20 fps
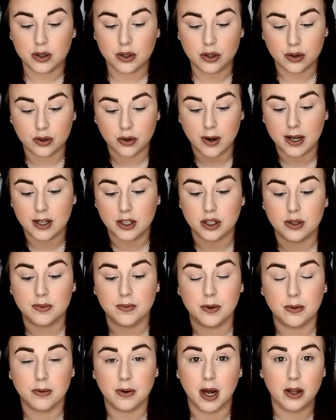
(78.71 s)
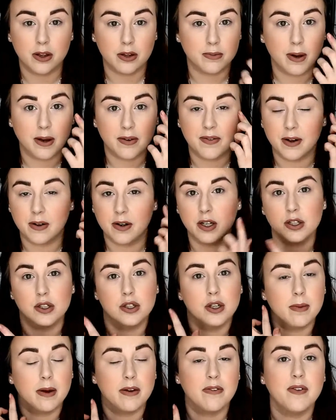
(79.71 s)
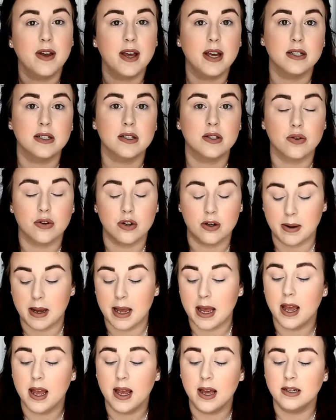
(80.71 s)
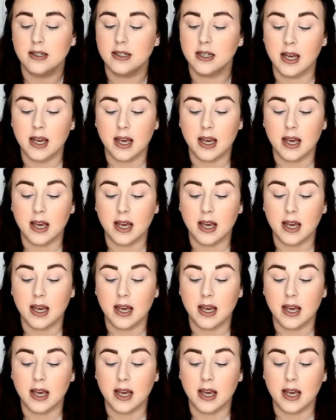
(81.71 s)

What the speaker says: So I just put either my foundation on my face or on my hand